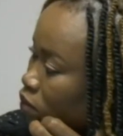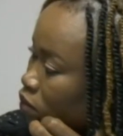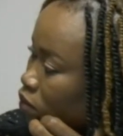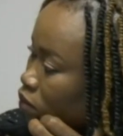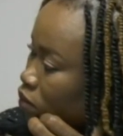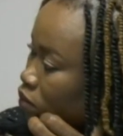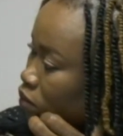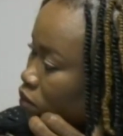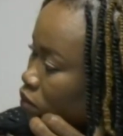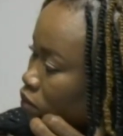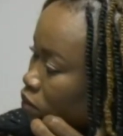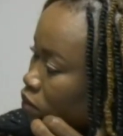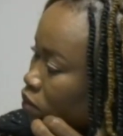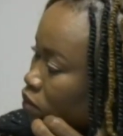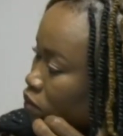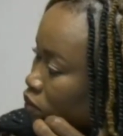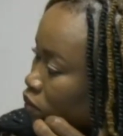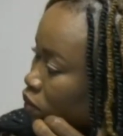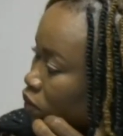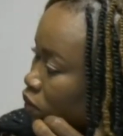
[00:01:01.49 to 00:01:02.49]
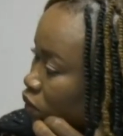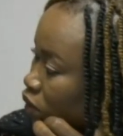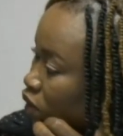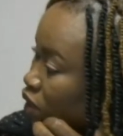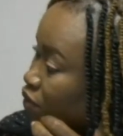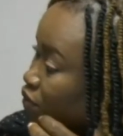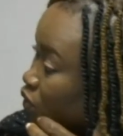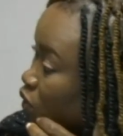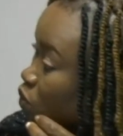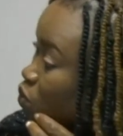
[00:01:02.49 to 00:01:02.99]
The Vice President
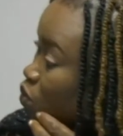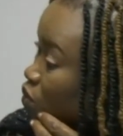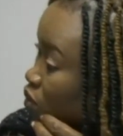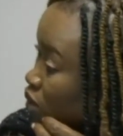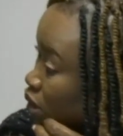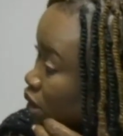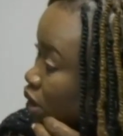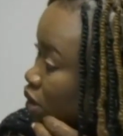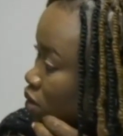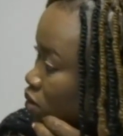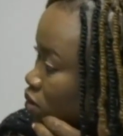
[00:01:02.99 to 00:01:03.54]
then commended the